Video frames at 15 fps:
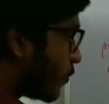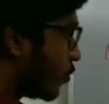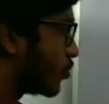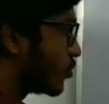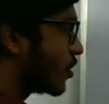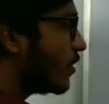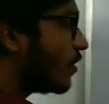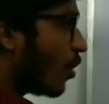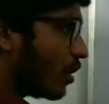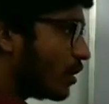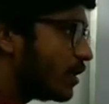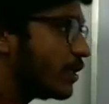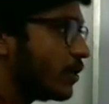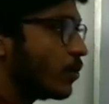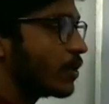portion,
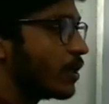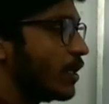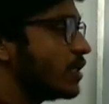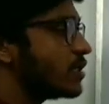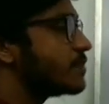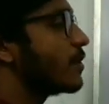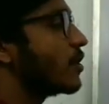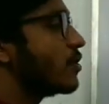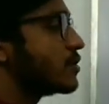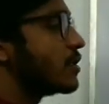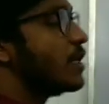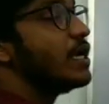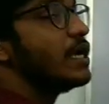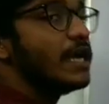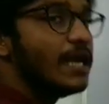on the nucleus,
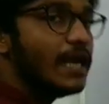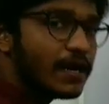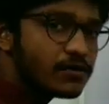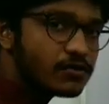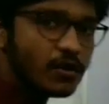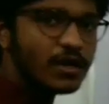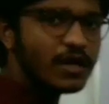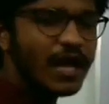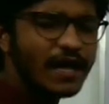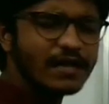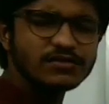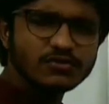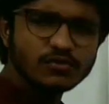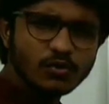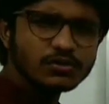because electron
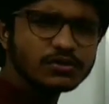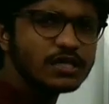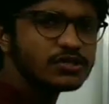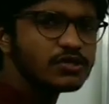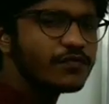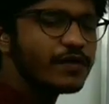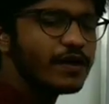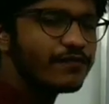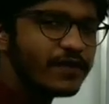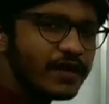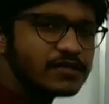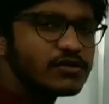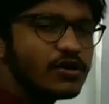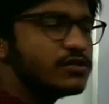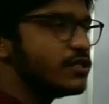has no such of
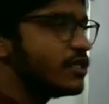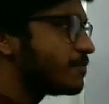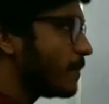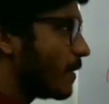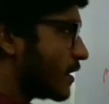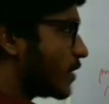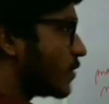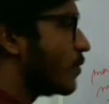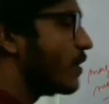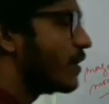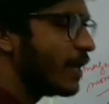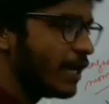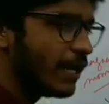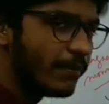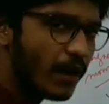effect on this particular
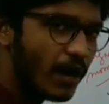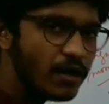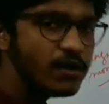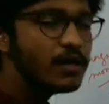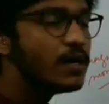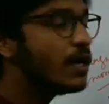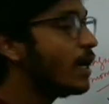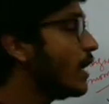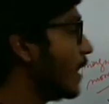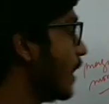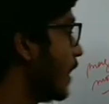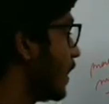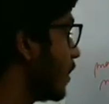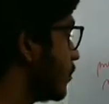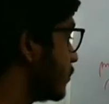
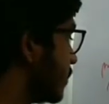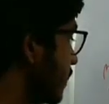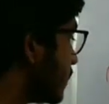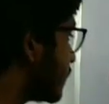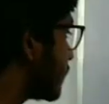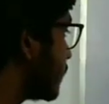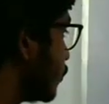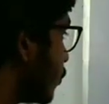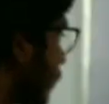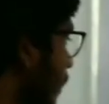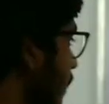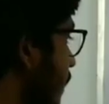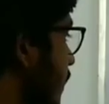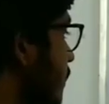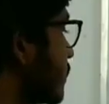NMR. Now this
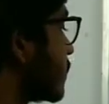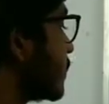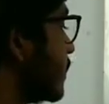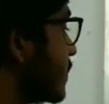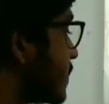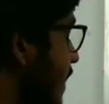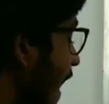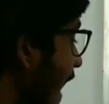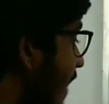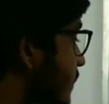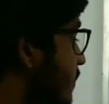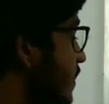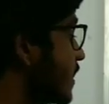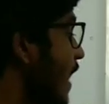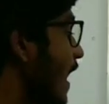nucleus is
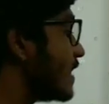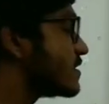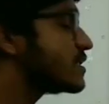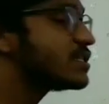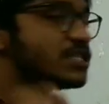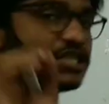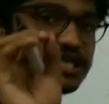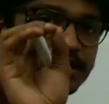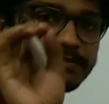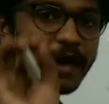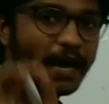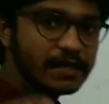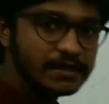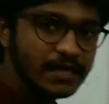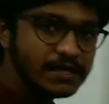acting as a Cheney
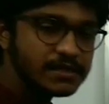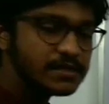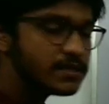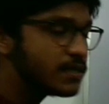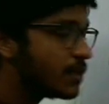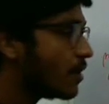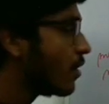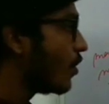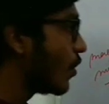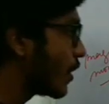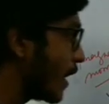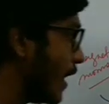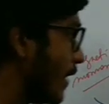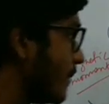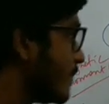magnet.
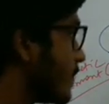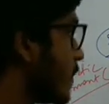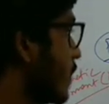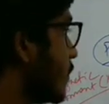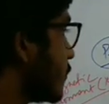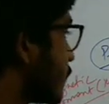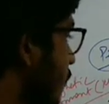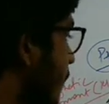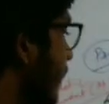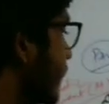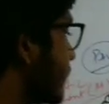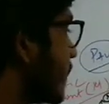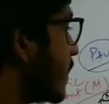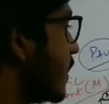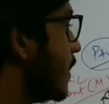Okay, so
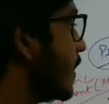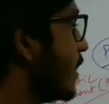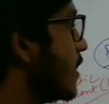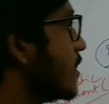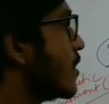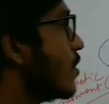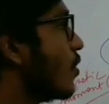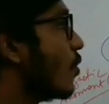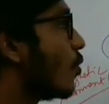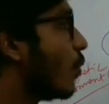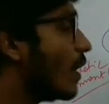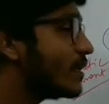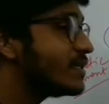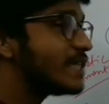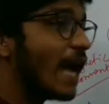basically
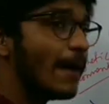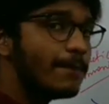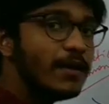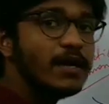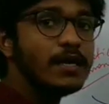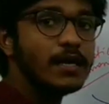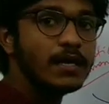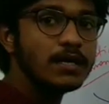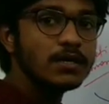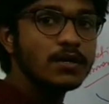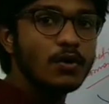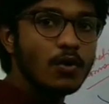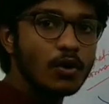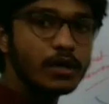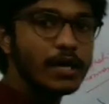what is
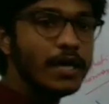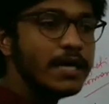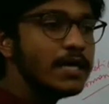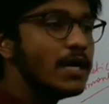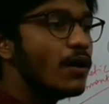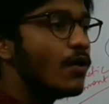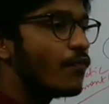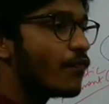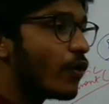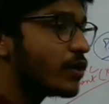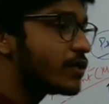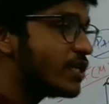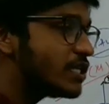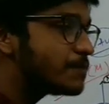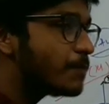happening, okay,
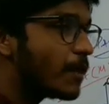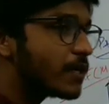for this